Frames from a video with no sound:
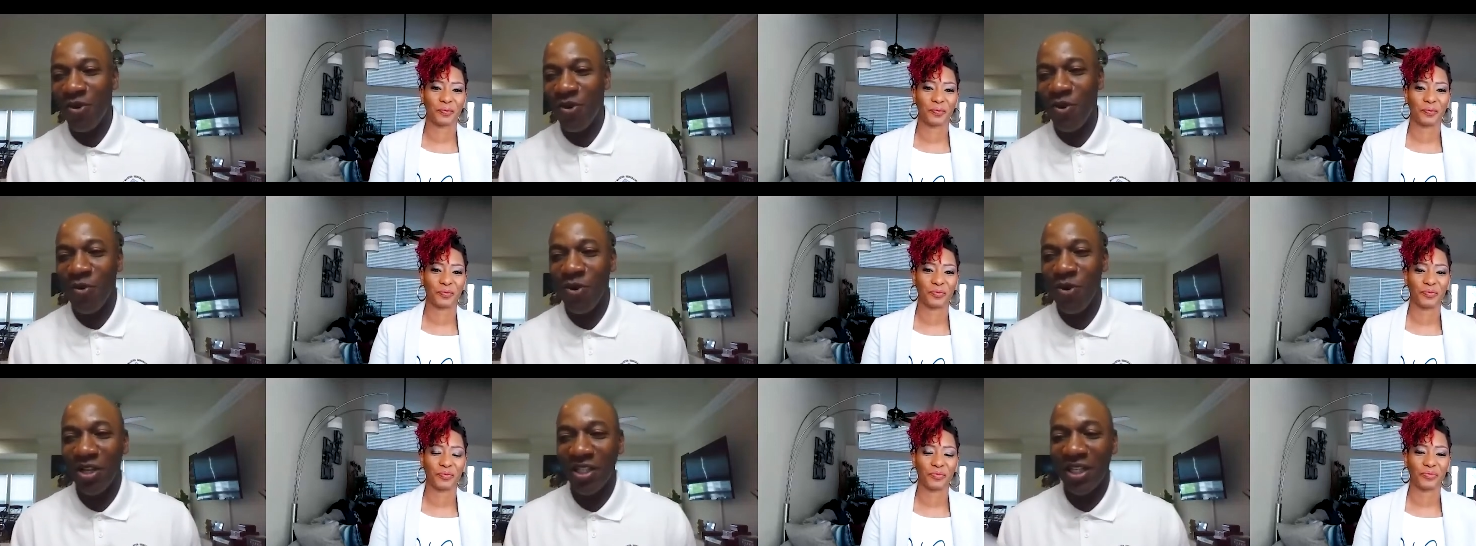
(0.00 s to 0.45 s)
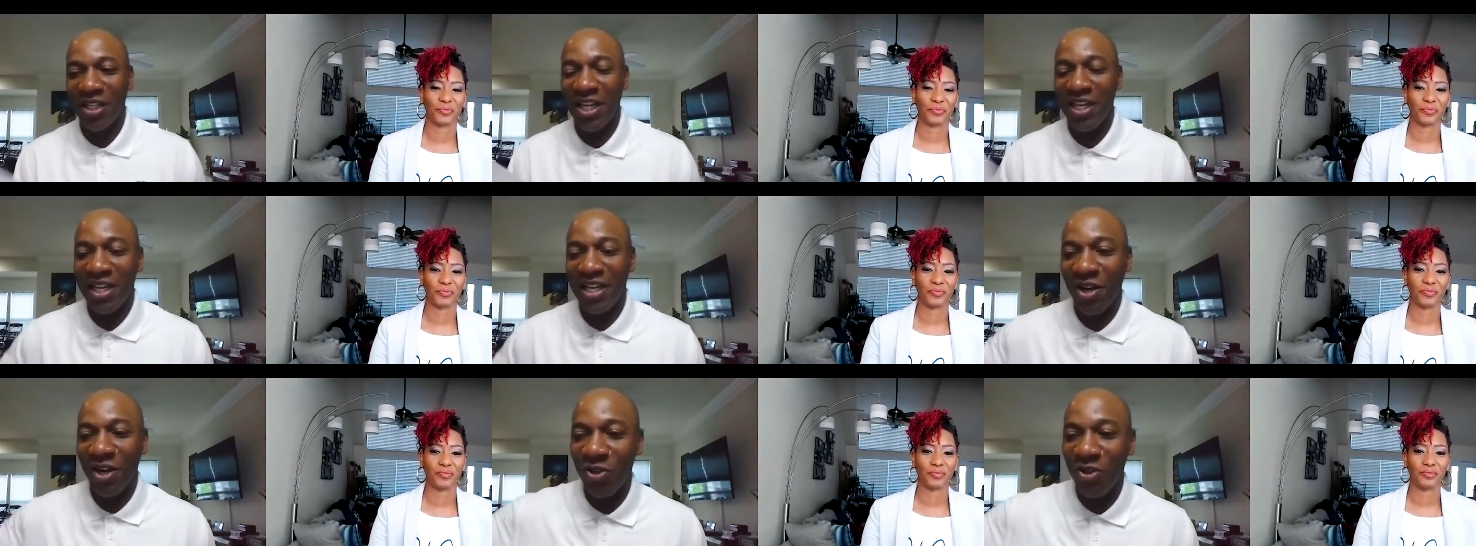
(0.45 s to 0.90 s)
Speaker 1: the work that
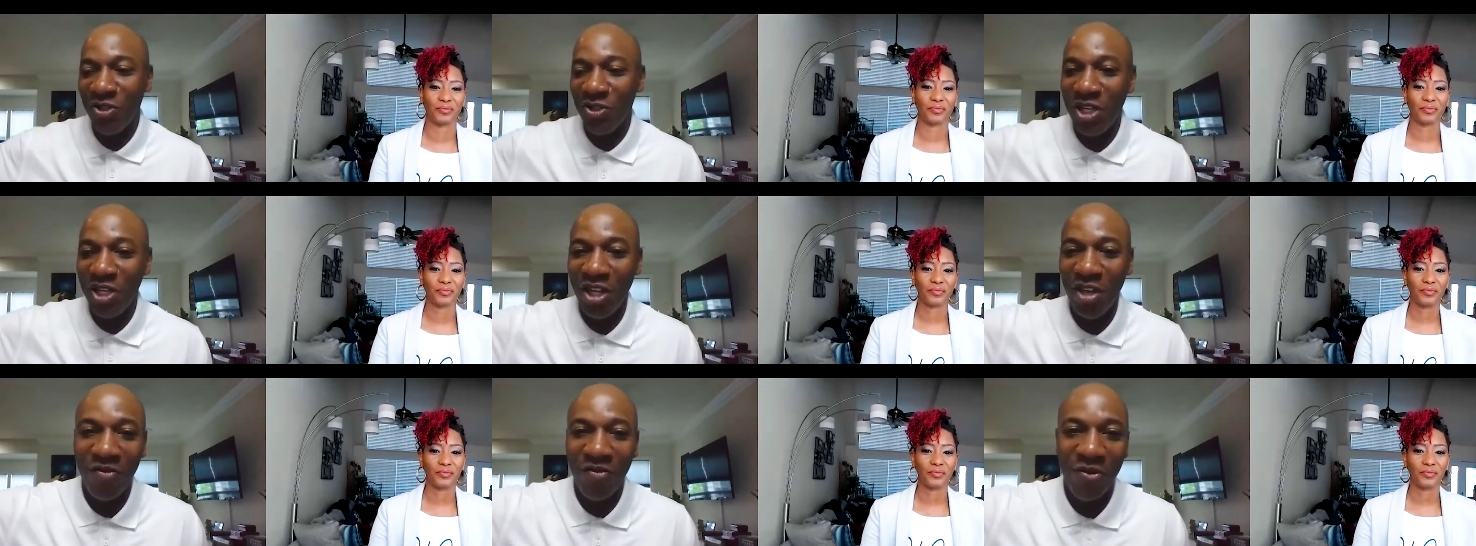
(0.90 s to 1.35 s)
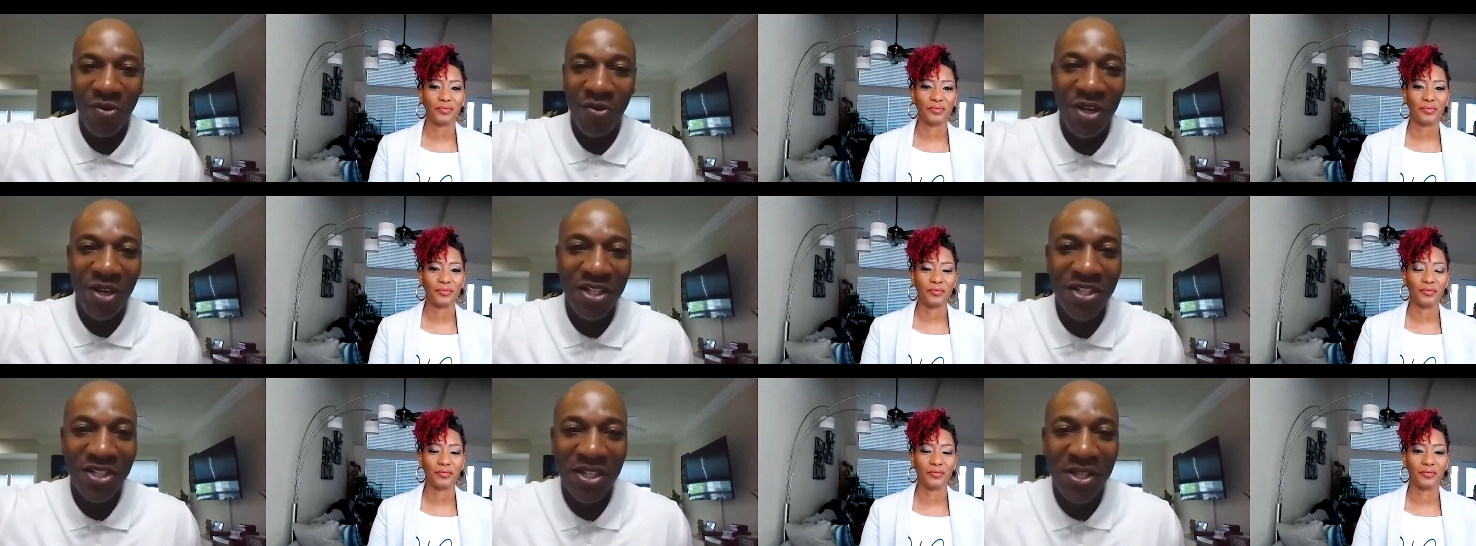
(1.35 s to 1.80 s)
not only you did for us,